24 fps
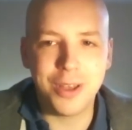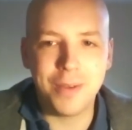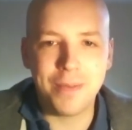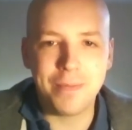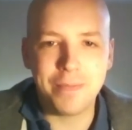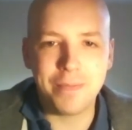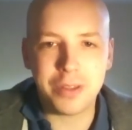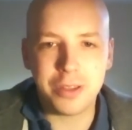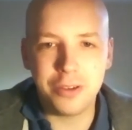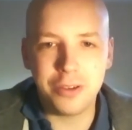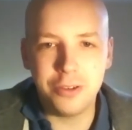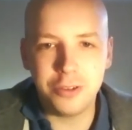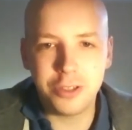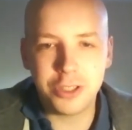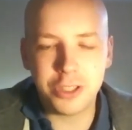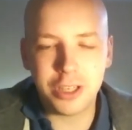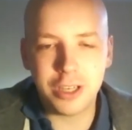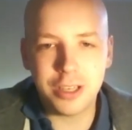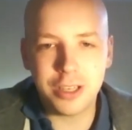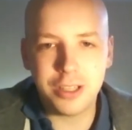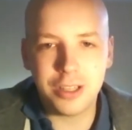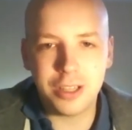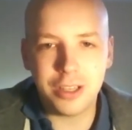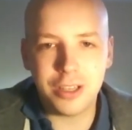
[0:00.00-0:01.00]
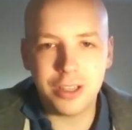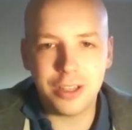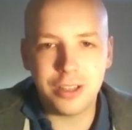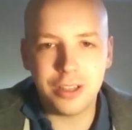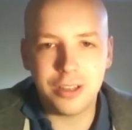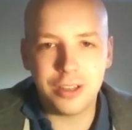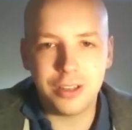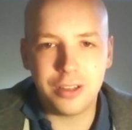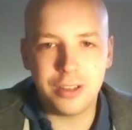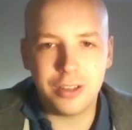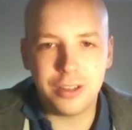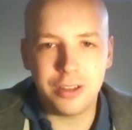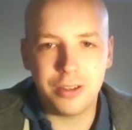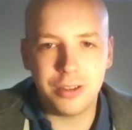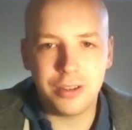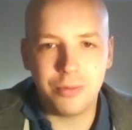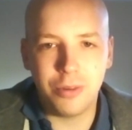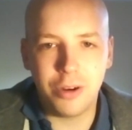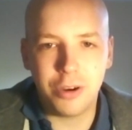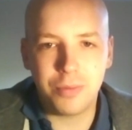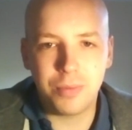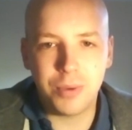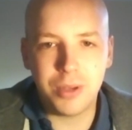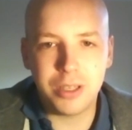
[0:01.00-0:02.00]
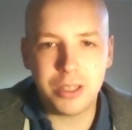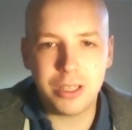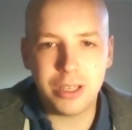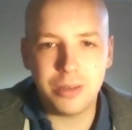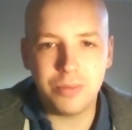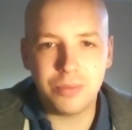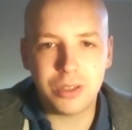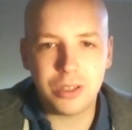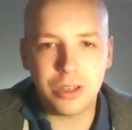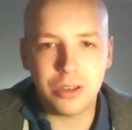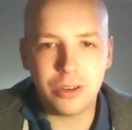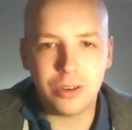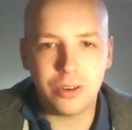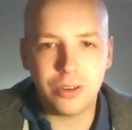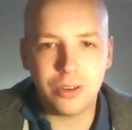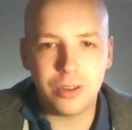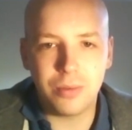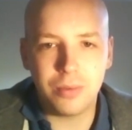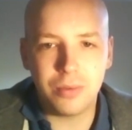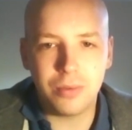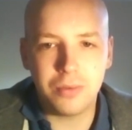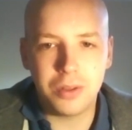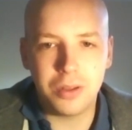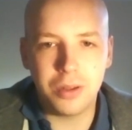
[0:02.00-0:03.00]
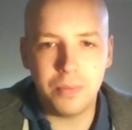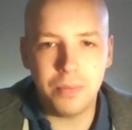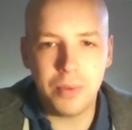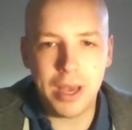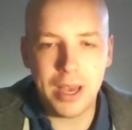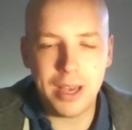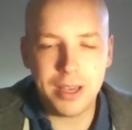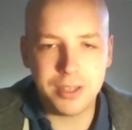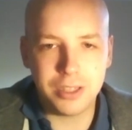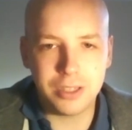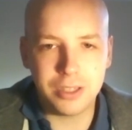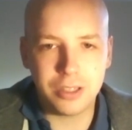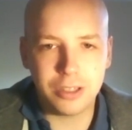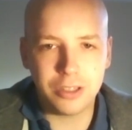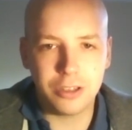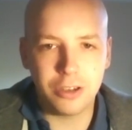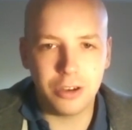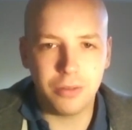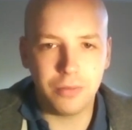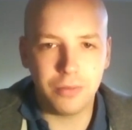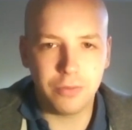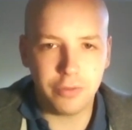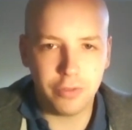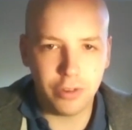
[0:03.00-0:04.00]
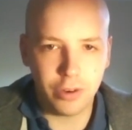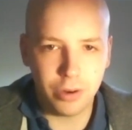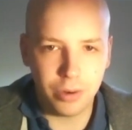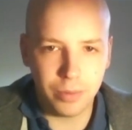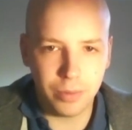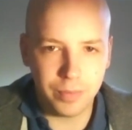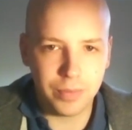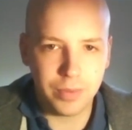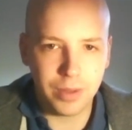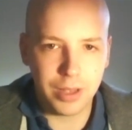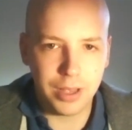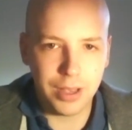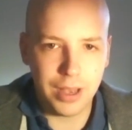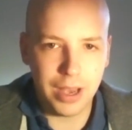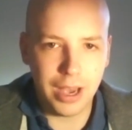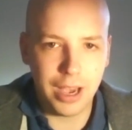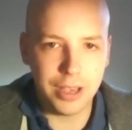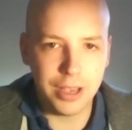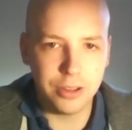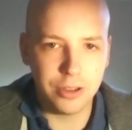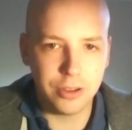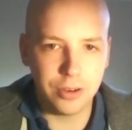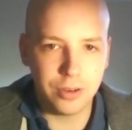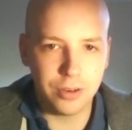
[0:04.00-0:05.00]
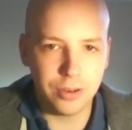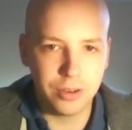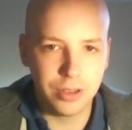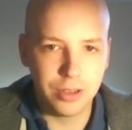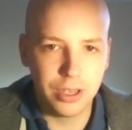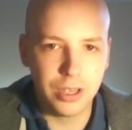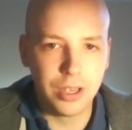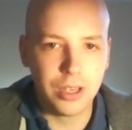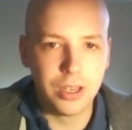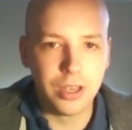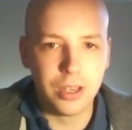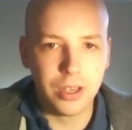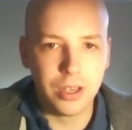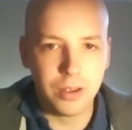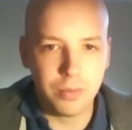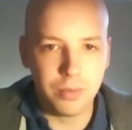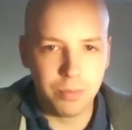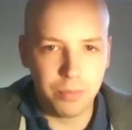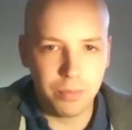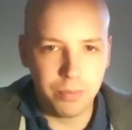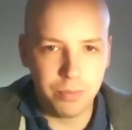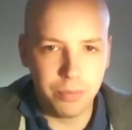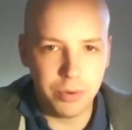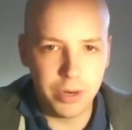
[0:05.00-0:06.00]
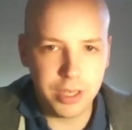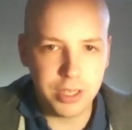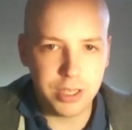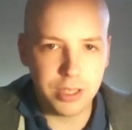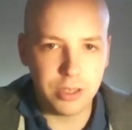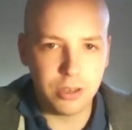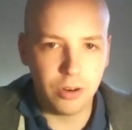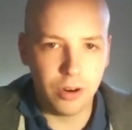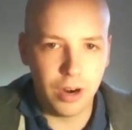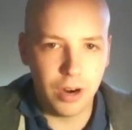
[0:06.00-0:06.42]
usually the rugby teams that are the best come from either Britain or